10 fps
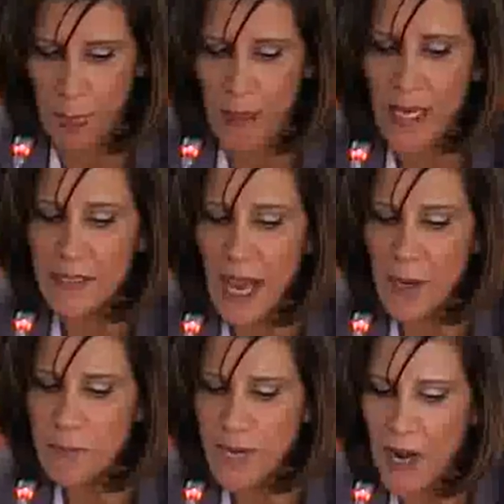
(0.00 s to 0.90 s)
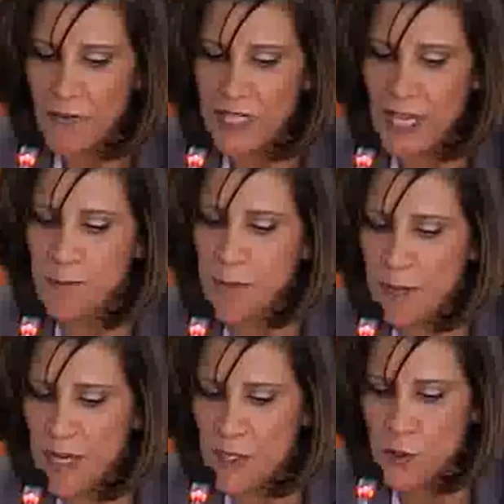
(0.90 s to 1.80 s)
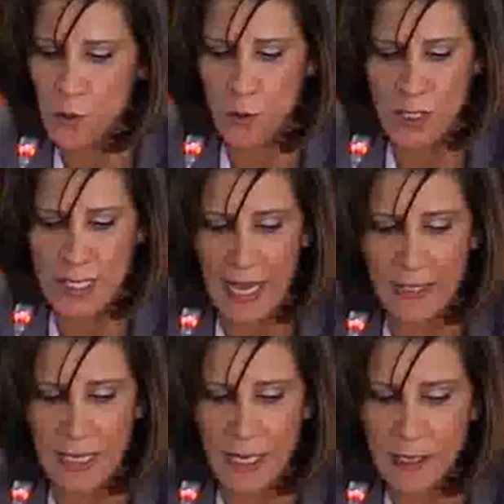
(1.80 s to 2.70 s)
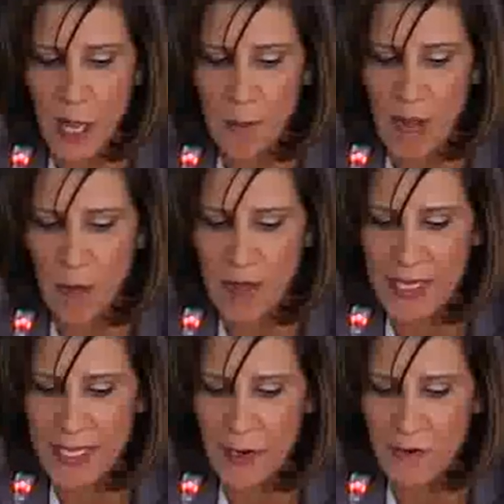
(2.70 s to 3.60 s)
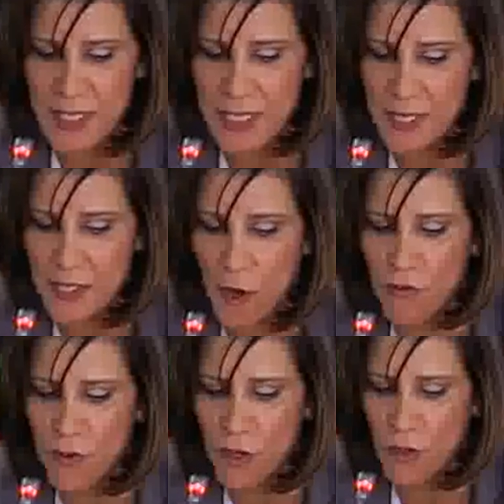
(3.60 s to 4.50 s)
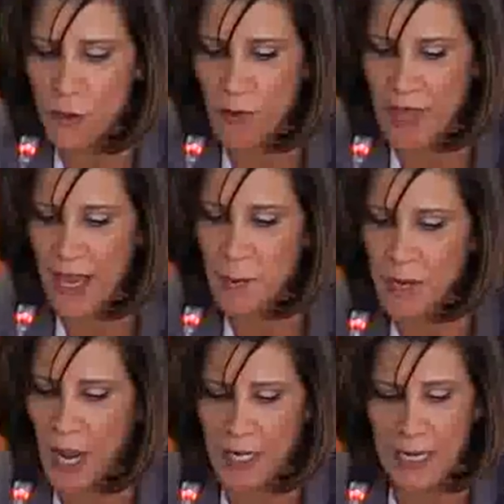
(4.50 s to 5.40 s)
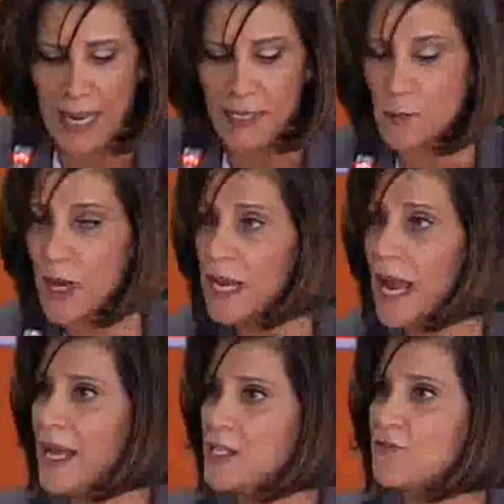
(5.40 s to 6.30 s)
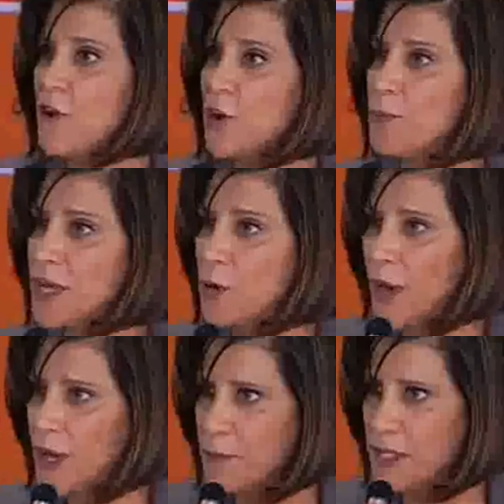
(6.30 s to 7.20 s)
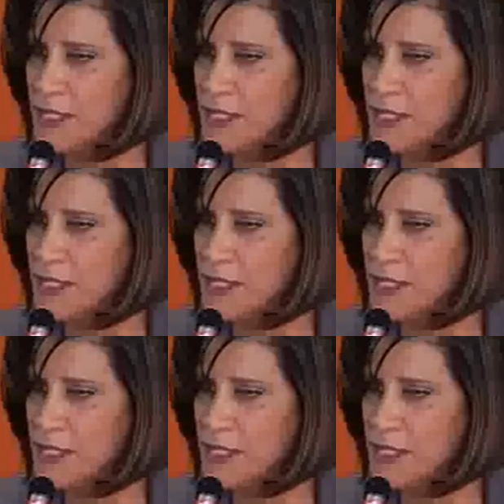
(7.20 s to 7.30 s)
9 private and public schools, and learn about the services offered through the helpline as well as forum requirements.